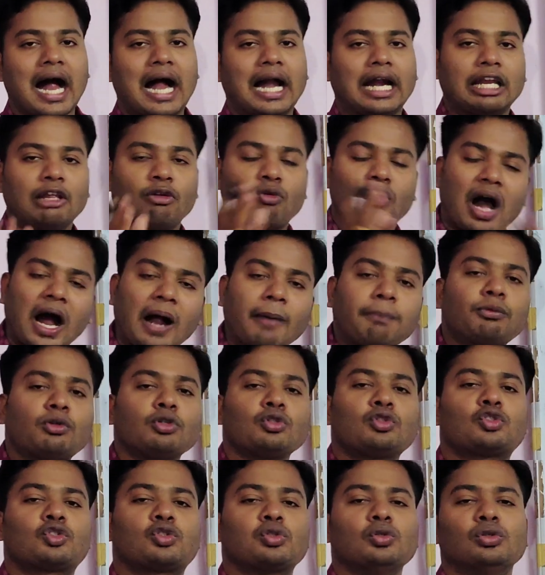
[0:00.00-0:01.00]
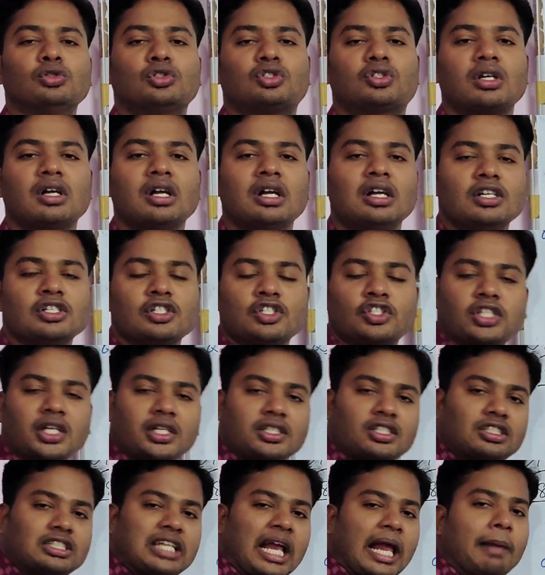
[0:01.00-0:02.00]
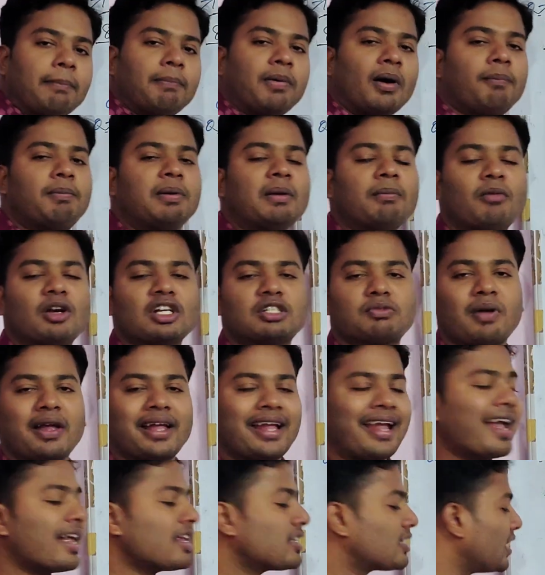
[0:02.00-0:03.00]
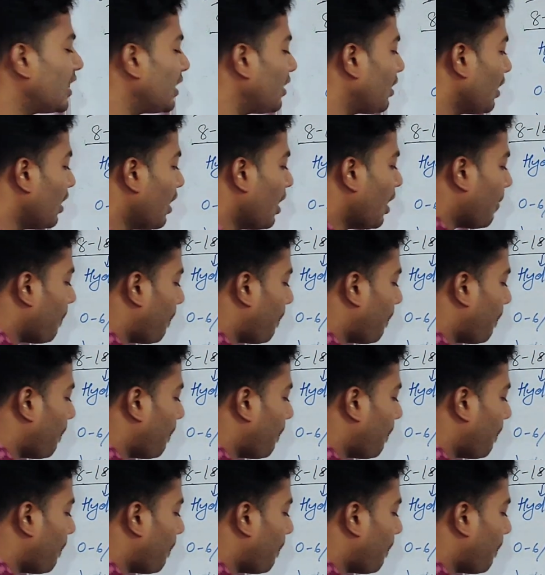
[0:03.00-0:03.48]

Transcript: and you have to choose such type of emulsifying agent